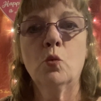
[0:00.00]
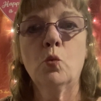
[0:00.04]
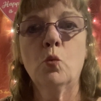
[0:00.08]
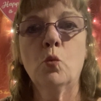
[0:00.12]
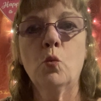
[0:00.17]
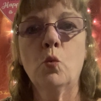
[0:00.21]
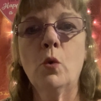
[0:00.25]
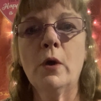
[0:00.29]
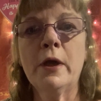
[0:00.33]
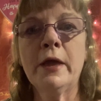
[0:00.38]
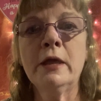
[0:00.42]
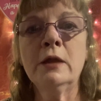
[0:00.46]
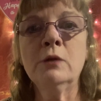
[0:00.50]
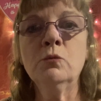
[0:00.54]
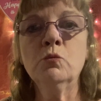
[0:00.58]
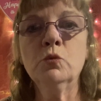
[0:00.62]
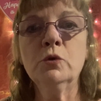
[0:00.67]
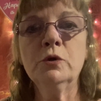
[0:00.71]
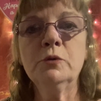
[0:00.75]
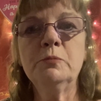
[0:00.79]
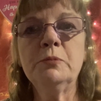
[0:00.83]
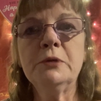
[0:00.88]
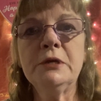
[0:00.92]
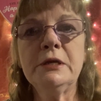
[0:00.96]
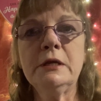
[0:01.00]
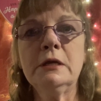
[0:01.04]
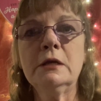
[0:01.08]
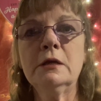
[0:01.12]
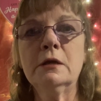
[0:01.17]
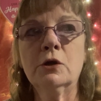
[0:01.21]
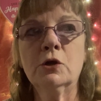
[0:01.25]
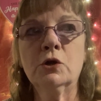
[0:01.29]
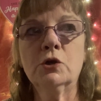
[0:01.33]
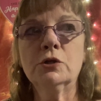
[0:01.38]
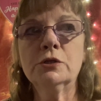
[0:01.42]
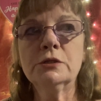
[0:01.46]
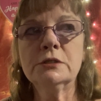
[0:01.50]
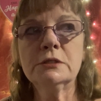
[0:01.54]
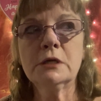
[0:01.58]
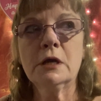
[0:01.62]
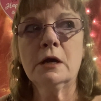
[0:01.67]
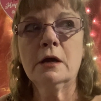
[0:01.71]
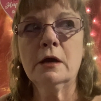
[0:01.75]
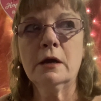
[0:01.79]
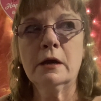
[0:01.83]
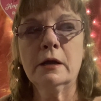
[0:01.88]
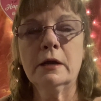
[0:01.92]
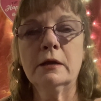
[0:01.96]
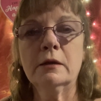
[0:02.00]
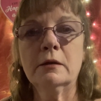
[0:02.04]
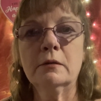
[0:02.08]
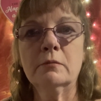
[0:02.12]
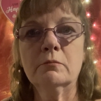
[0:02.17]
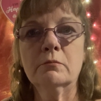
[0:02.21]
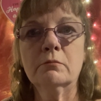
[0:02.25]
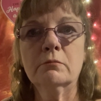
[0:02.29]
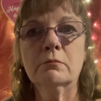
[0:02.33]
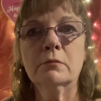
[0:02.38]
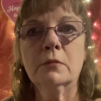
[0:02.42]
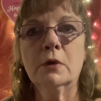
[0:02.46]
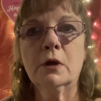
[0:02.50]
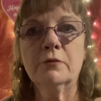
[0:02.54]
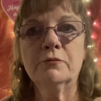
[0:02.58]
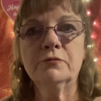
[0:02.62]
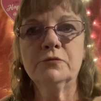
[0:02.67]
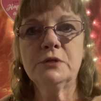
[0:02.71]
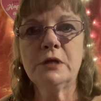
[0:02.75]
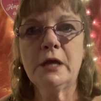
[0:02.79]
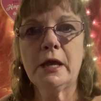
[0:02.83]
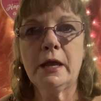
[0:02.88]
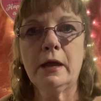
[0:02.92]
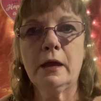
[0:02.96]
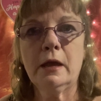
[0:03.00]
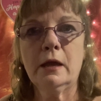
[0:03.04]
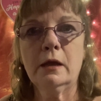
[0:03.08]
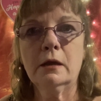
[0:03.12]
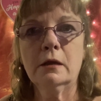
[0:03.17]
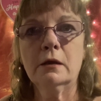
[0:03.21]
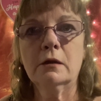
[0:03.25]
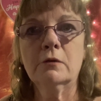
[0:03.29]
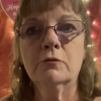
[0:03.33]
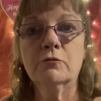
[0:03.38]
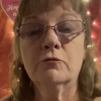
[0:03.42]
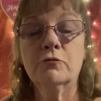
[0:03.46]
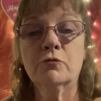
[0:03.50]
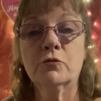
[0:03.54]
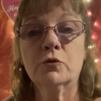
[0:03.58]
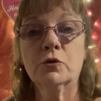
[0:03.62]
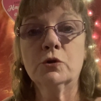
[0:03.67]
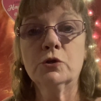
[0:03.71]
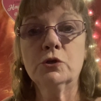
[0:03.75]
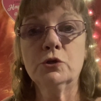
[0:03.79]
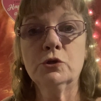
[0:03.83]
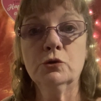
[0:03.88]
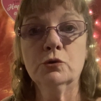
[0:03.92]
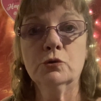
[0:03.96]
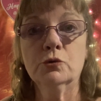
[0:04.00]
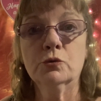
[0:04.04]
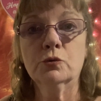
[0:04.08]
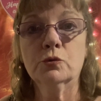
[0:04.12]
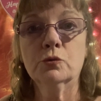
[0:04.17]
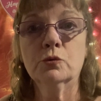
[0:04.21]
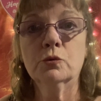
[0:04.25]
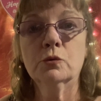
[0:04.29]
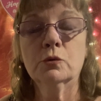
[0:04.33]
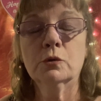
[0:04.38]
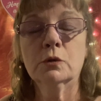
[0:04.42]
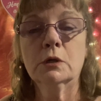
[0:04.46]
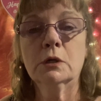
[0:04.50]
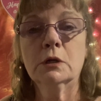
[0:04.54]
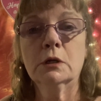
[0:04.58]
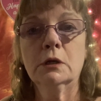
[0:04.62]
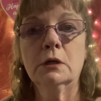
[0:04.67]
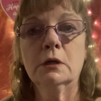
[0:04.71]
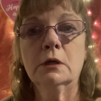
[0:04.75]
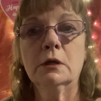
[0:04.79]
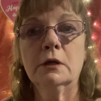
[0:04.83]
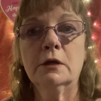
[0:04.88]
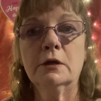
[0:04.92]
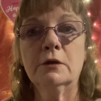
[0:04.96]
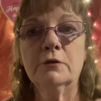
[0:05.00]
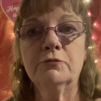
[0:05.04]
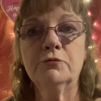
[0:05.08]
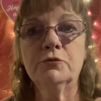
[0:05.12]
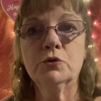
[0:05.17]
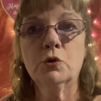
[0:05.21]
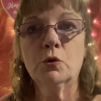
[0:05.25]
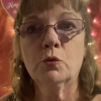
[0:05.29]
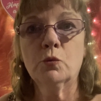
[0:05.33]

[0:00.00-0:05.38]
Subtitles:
when would be a good time of day for you, if you're a